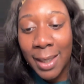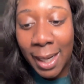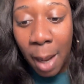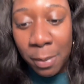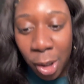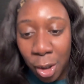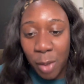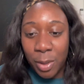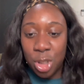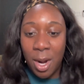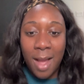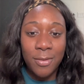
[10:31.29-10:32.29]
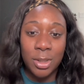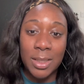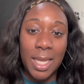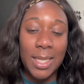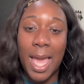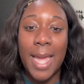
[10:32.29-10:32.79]
Like I'm learning with travel
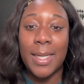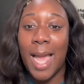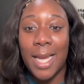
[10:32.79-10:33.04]
that like,